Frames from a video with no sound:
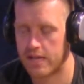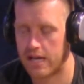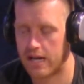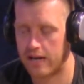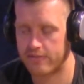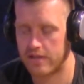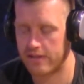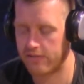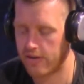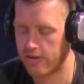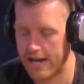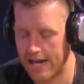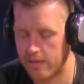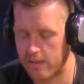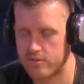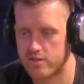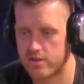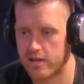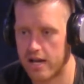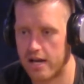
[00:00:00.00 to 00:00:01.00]
I've never
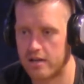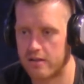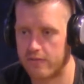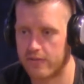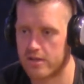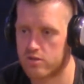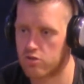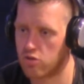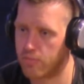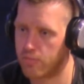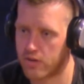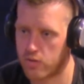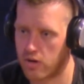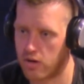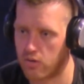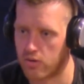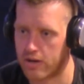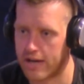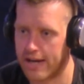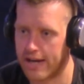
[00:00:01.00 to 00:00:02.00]
aimed to get anything. It's all been quite
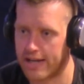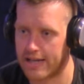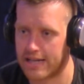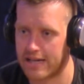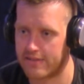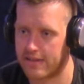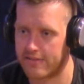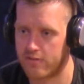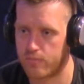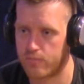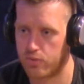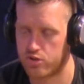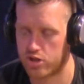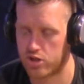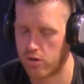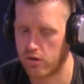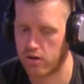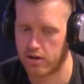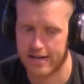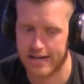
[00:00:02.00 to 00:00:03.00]
organic. I've never pushed
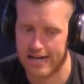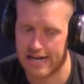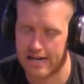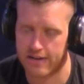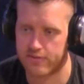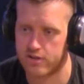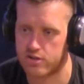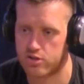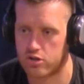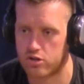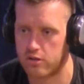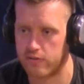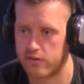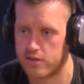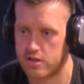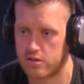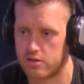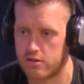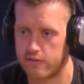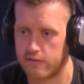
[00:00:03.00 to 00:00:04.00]
going. That's the best thing about
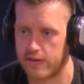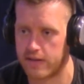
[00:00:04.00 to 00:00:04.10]
it.